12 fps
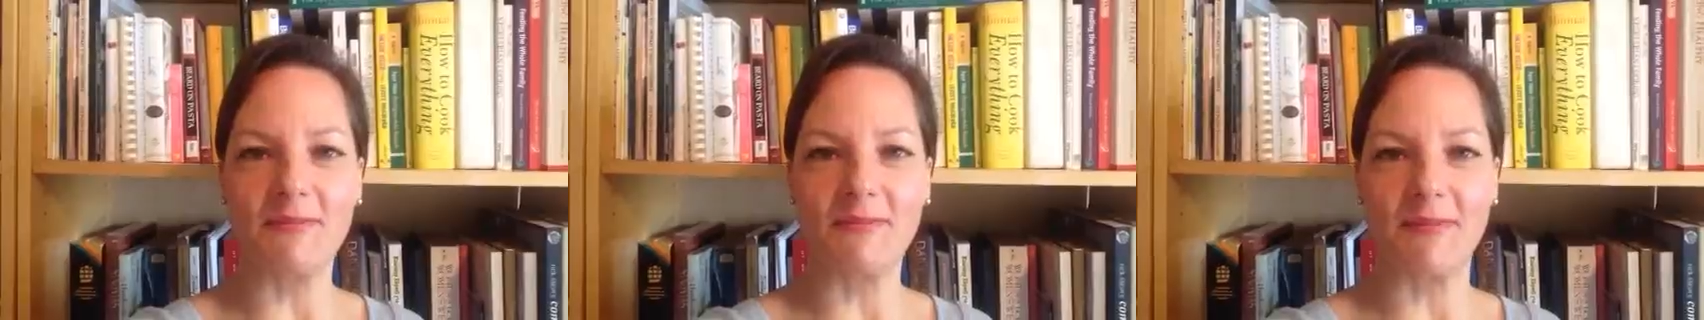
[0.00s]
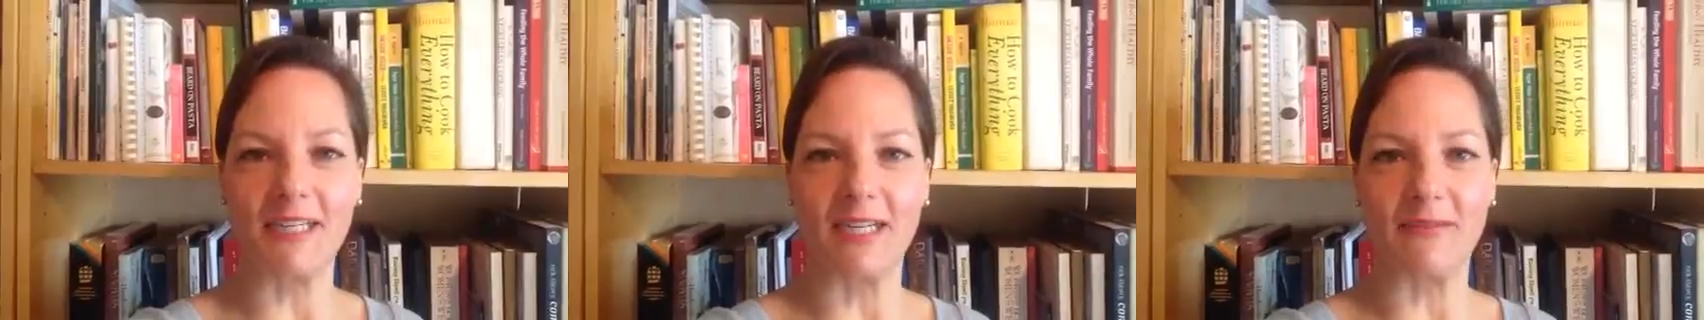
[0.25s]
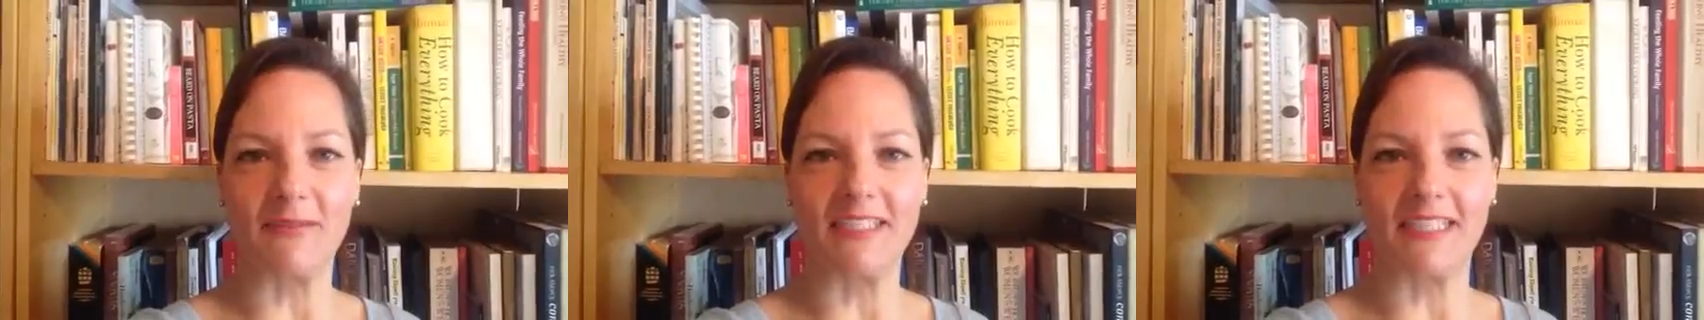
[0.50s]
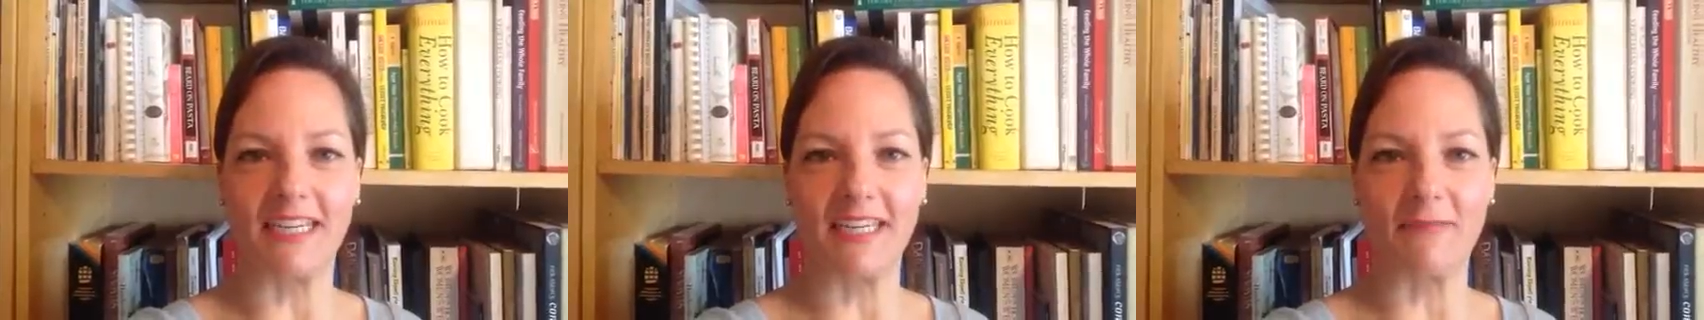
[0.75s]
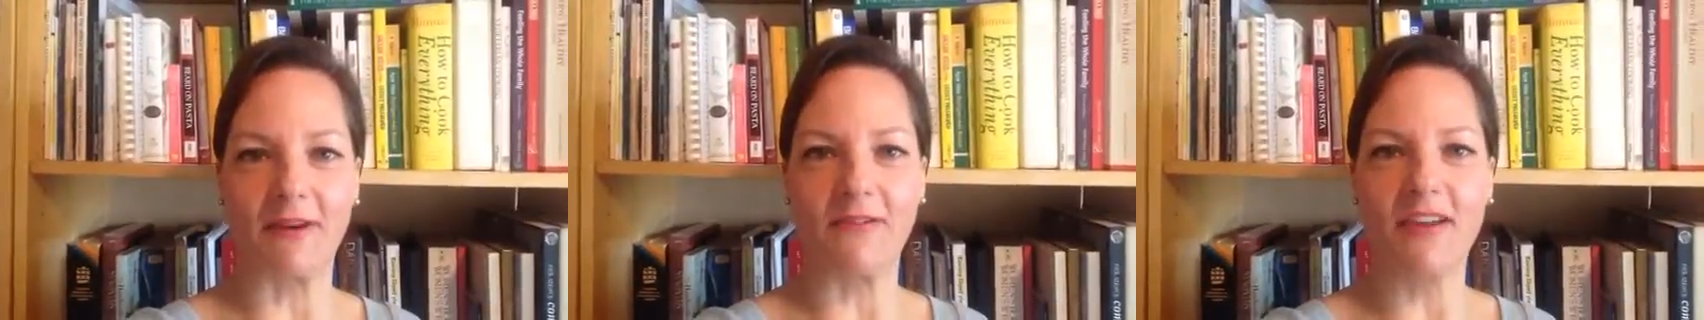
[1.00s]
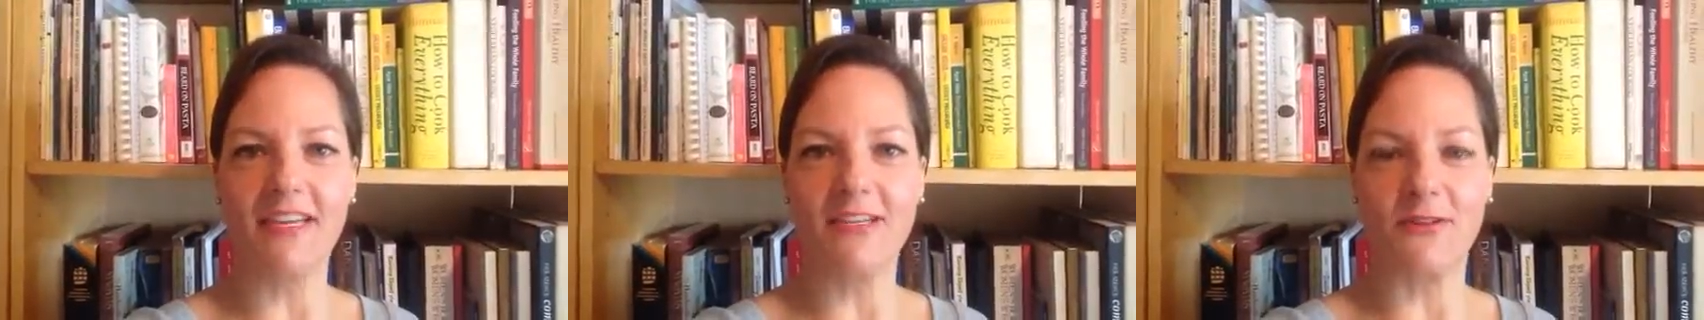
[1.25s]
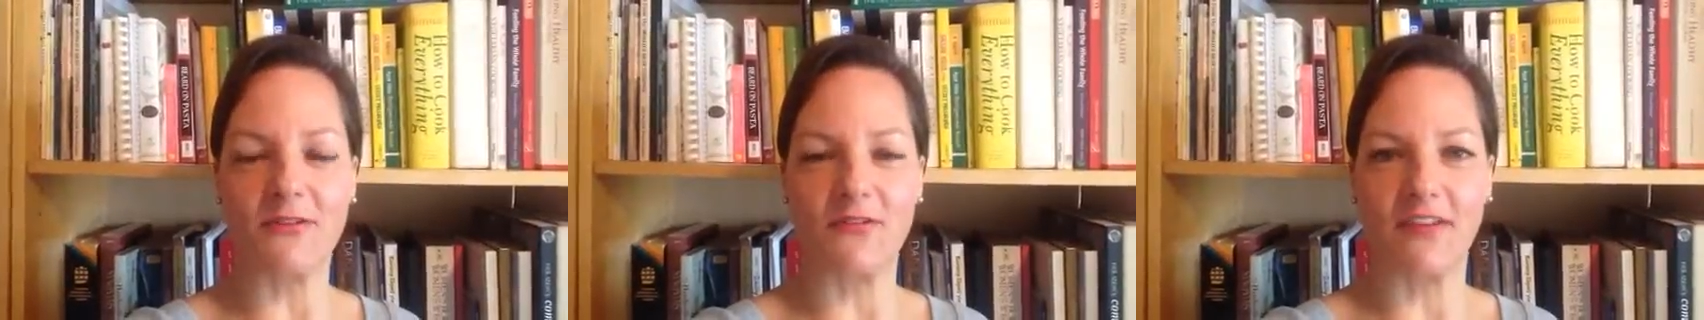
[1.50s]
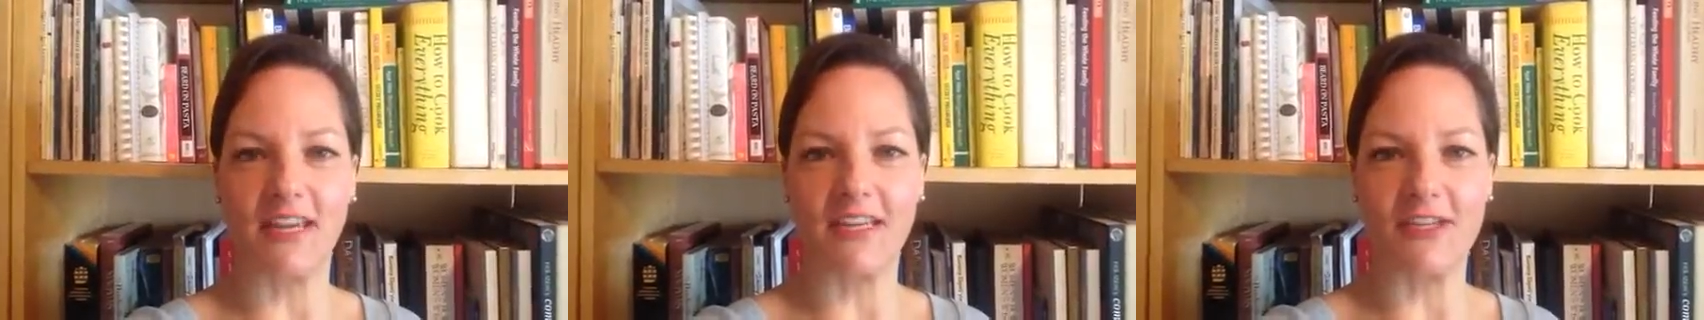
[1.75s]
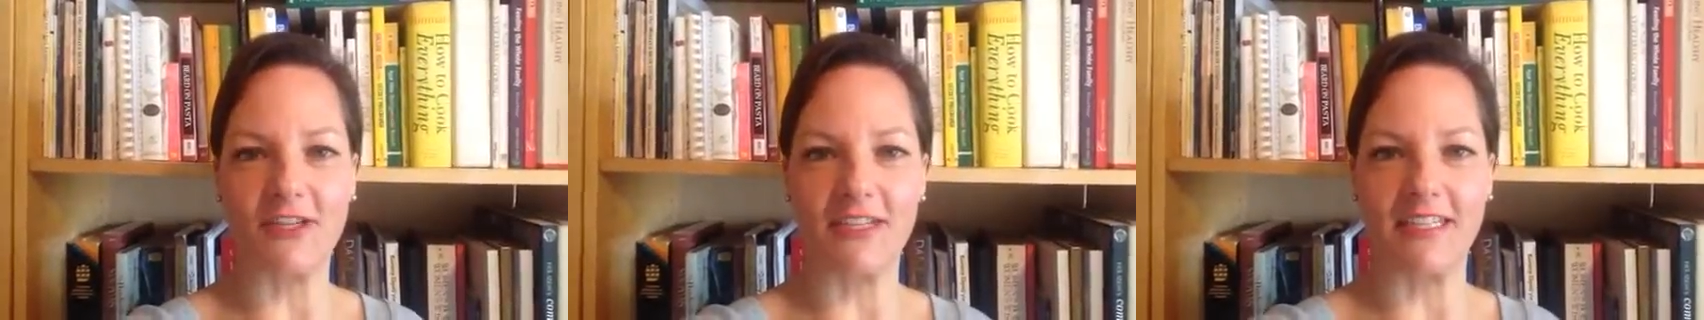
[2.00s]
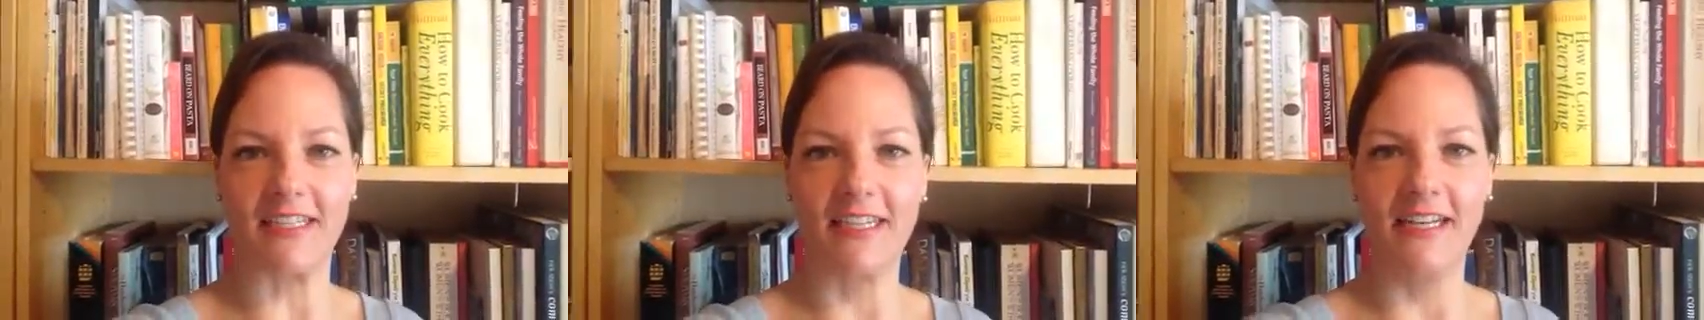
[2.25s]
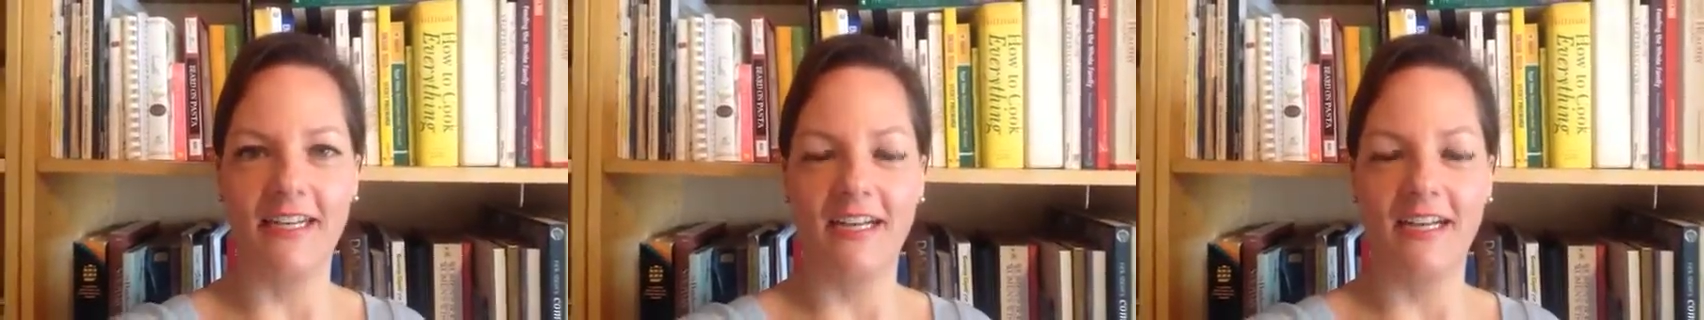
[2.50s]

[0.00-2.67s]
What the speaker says: when I was getting my Reiki certification,